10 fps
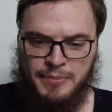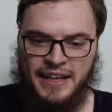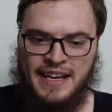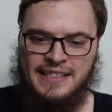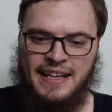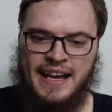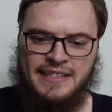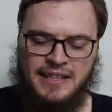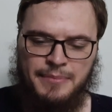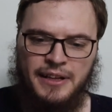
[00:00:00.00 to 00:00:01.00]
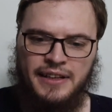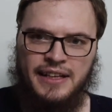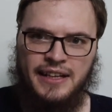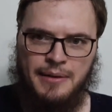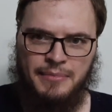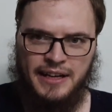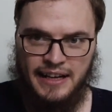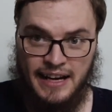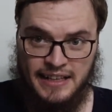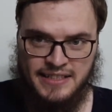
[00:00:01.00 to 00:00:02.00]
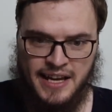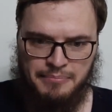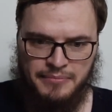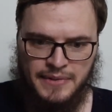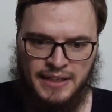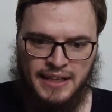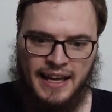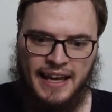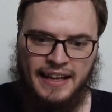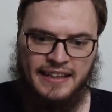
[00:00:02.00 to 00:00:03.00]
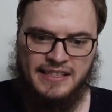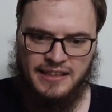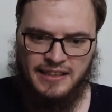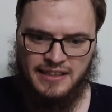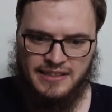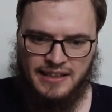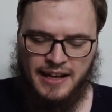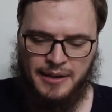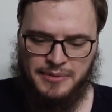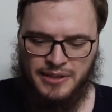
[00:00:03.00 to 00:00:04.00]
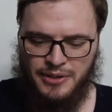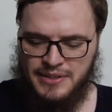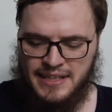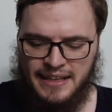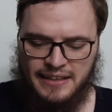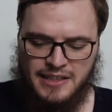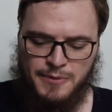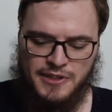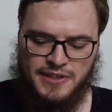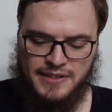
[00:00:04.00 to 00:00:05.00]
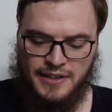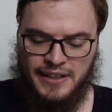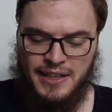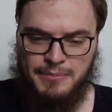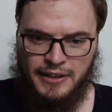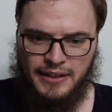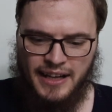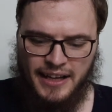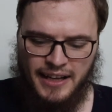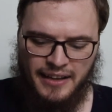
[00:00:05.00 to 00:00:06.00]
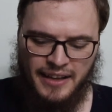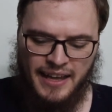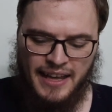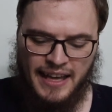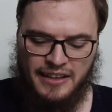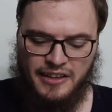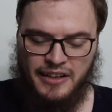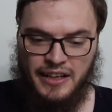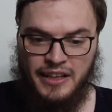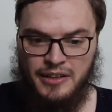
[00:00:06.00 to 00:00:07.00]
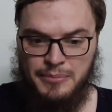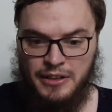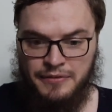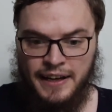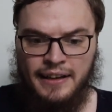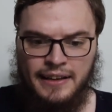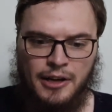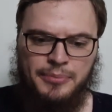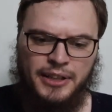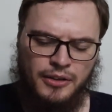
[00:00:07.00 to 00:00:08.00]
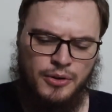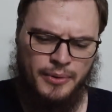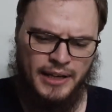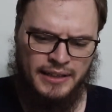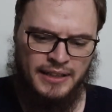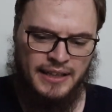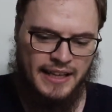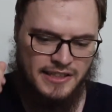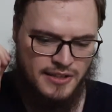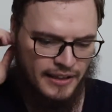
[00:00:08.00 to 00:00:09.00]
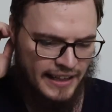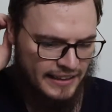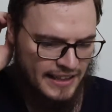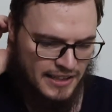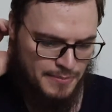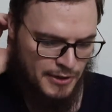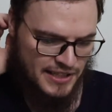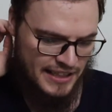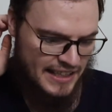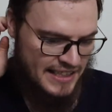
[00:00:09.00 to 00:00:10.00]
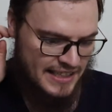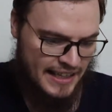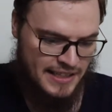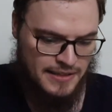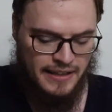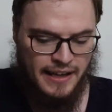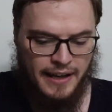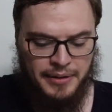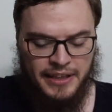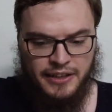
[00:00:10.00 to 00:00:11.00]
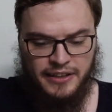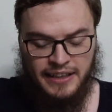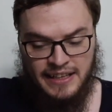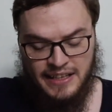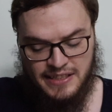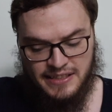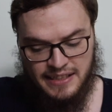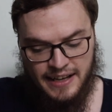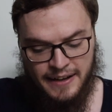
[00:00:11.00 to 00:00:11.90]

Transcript: because he has an ability to get money at any time. And this is, so you'd say that this person is ghani, either bil fi'l or bil quwwa. And so like that this person is either he is